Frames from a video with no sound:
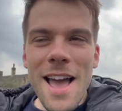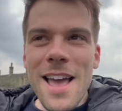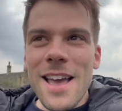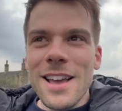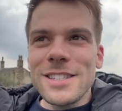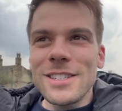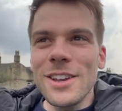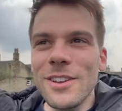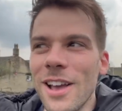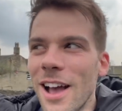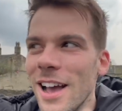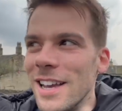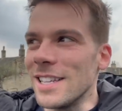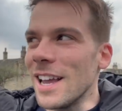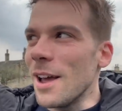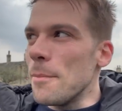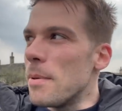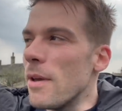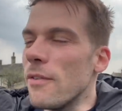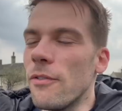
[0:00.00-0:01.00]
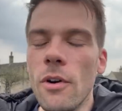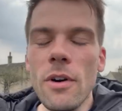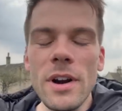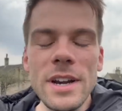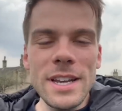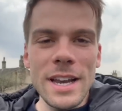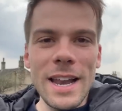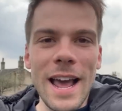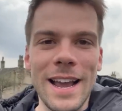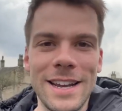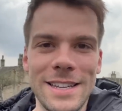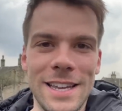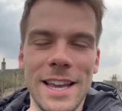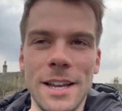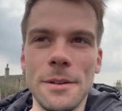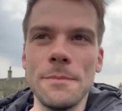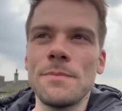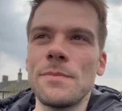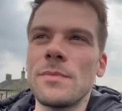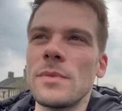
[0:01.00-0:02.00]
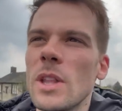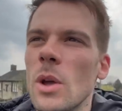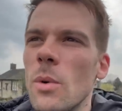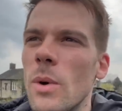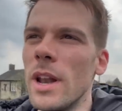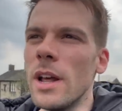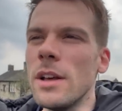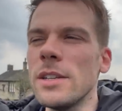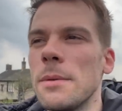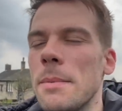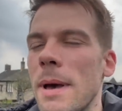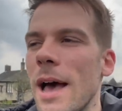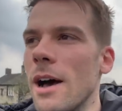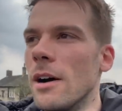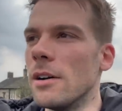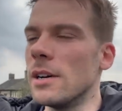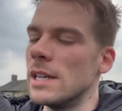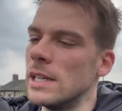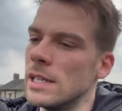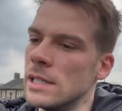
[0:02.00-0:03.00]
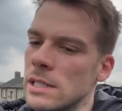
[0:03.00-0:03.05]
So guys, before I did acting, when I was about,